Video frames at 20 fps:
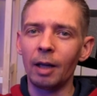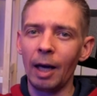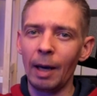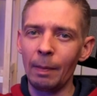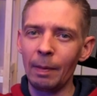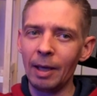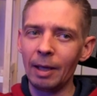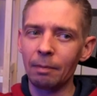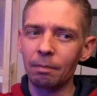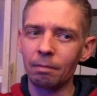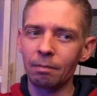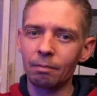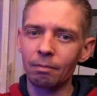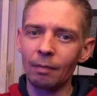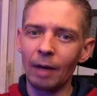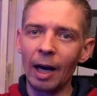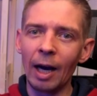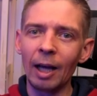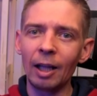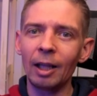I mean,
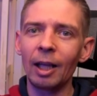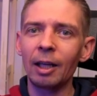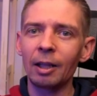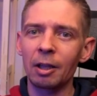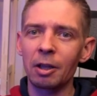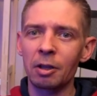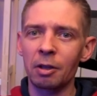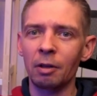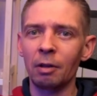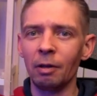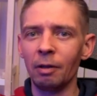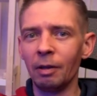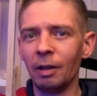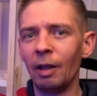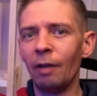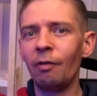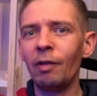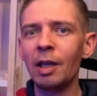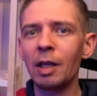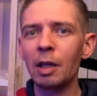I like this drone.
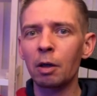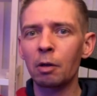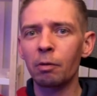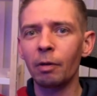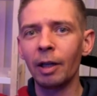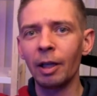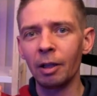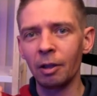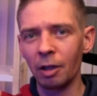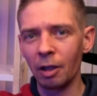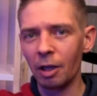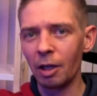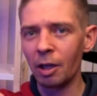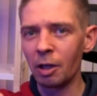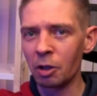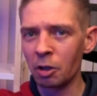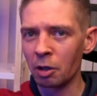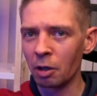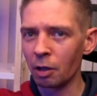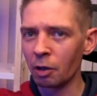The video quality
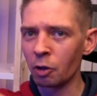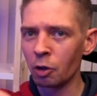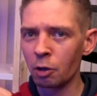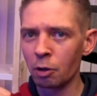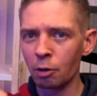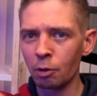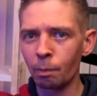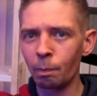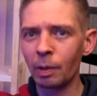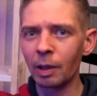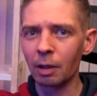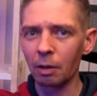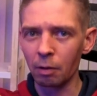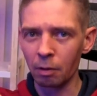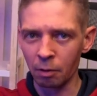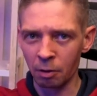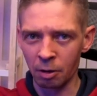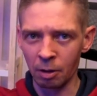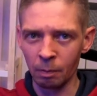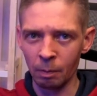is super
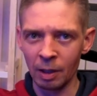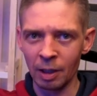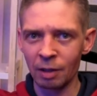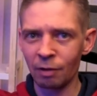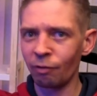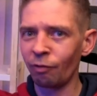awesome. It's